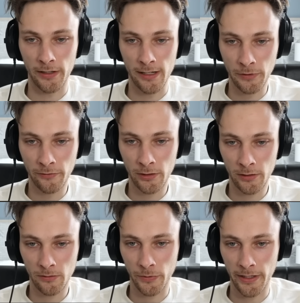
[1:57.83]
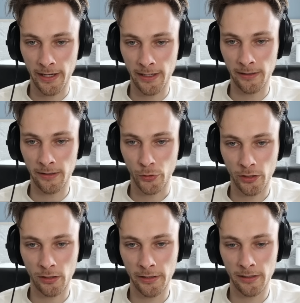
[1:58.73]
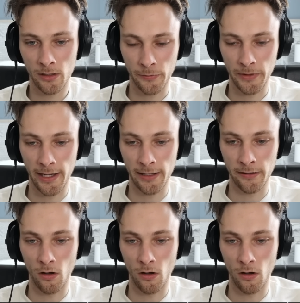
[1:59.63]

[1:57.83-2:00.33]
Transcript: had Emeryville, we had Berkeley, and we had